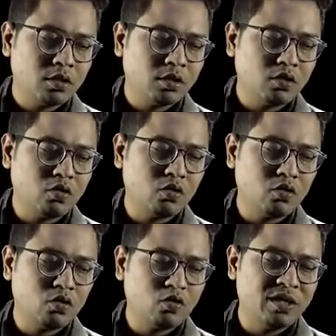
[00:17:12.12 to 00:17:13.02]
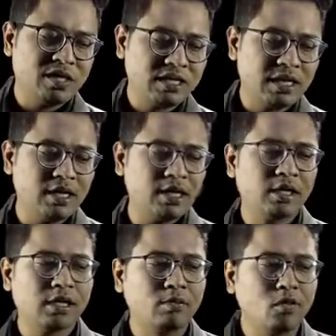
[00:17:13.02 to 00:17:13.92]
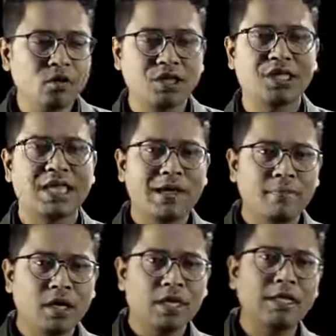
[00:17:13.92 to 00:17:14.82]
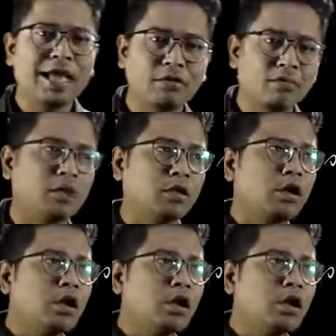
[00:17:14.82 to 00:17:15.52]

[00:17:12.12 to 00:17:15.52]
So we see that the most damning indictment